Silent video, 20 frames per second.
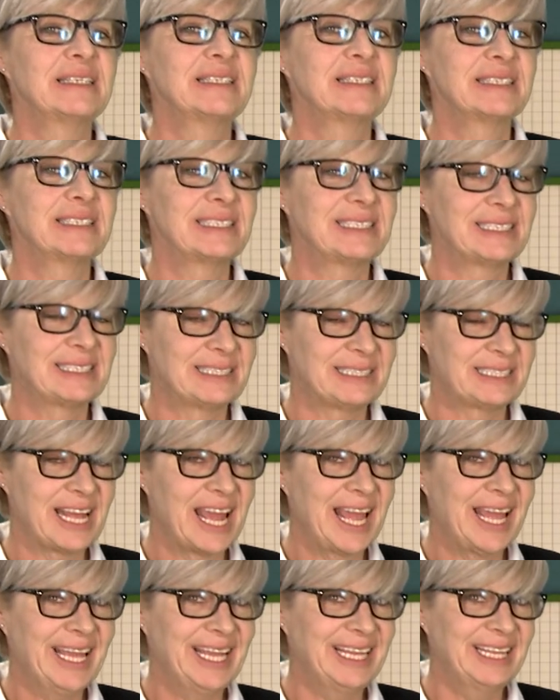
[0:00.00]

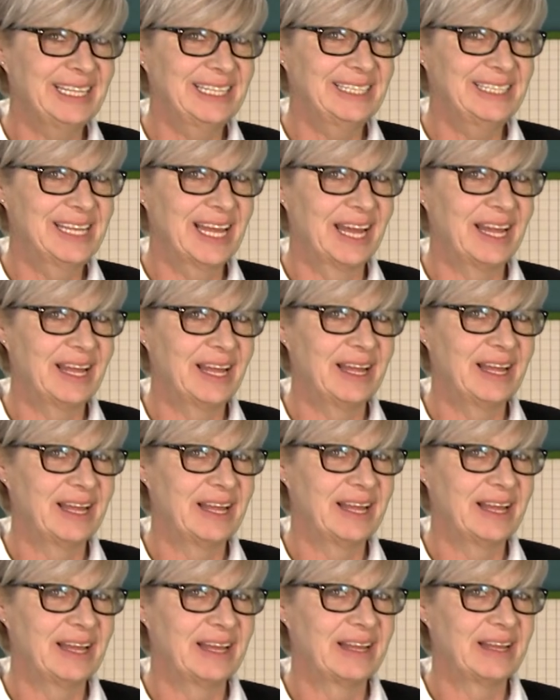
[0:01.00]
stayed.
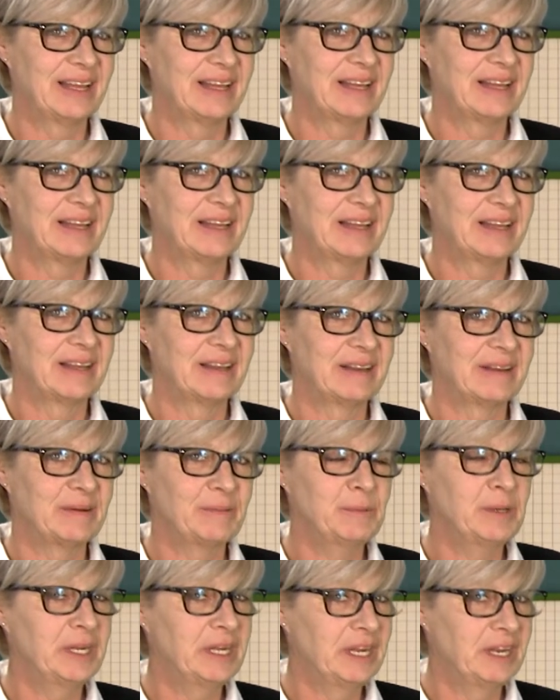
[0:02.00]

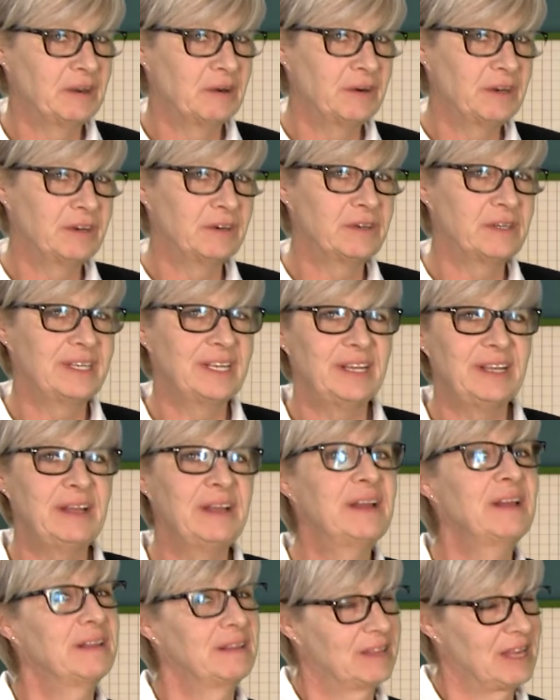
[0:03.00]
We hear your
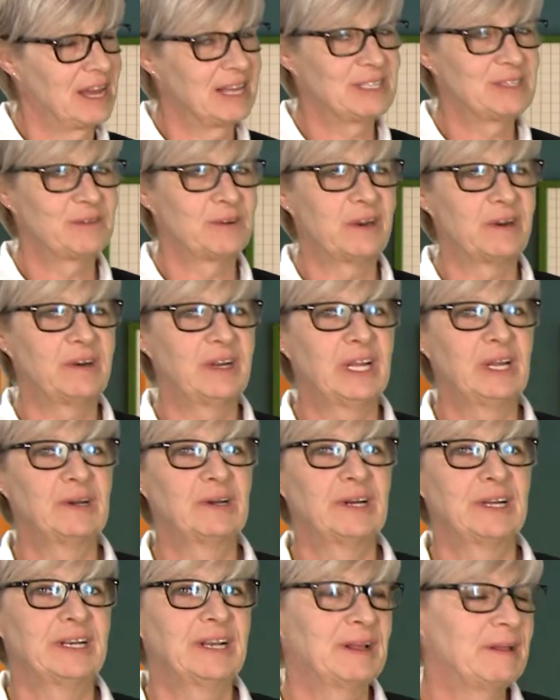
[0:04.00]
D? That's very
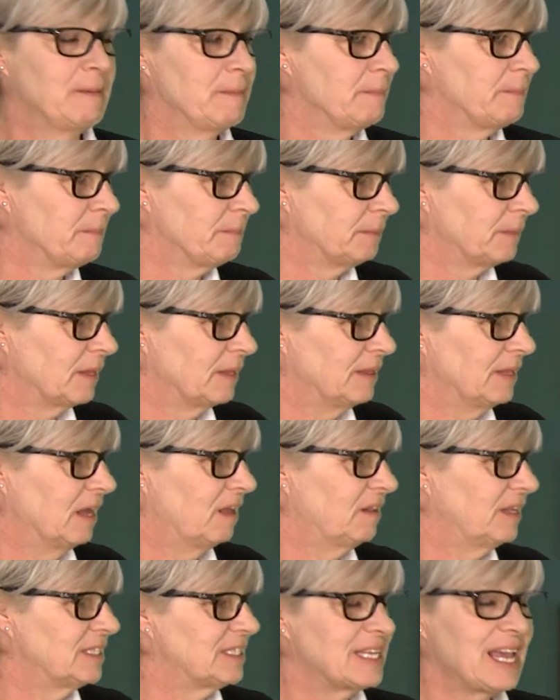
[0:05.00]
good.
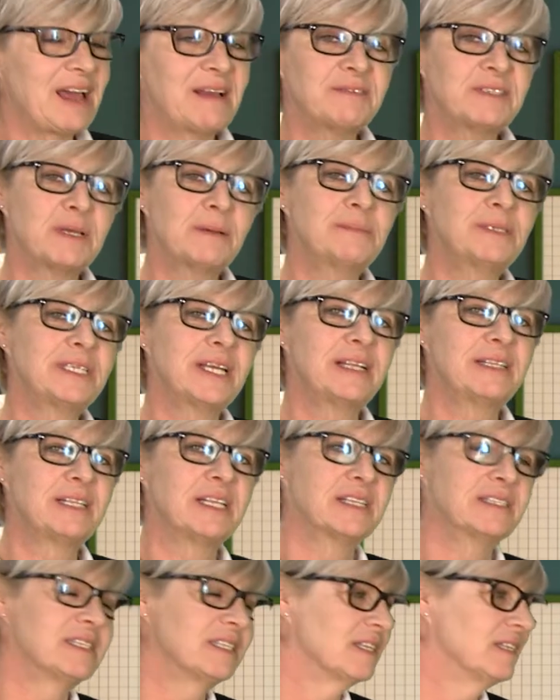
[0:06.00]
Now let's have some
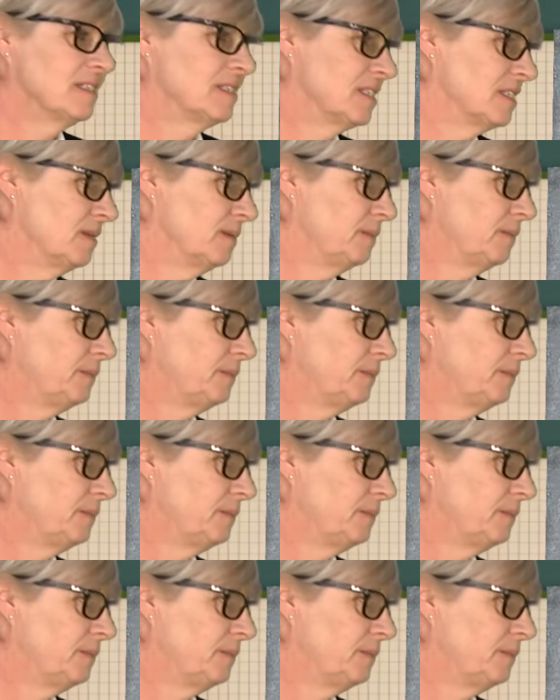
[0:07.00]
sentences.